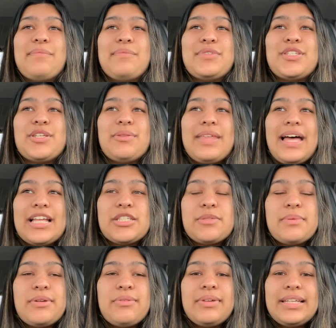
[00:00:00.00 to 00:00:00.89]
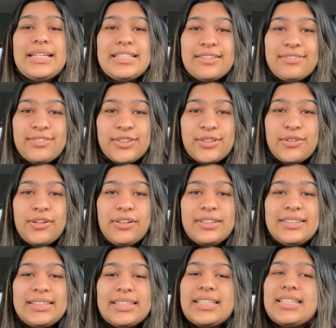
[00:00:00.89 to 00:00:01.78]
So that's been really
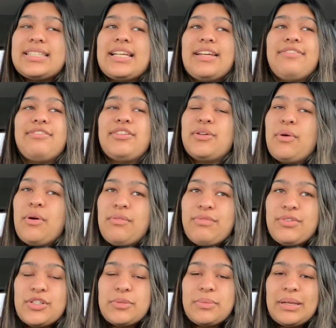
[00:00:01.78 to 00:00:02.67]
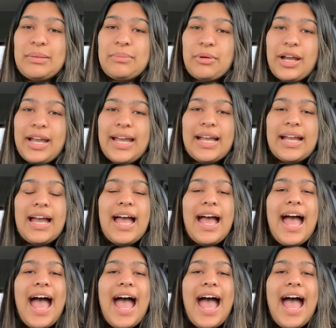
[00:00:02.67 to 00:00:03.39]
difficult because I flew home for spring break,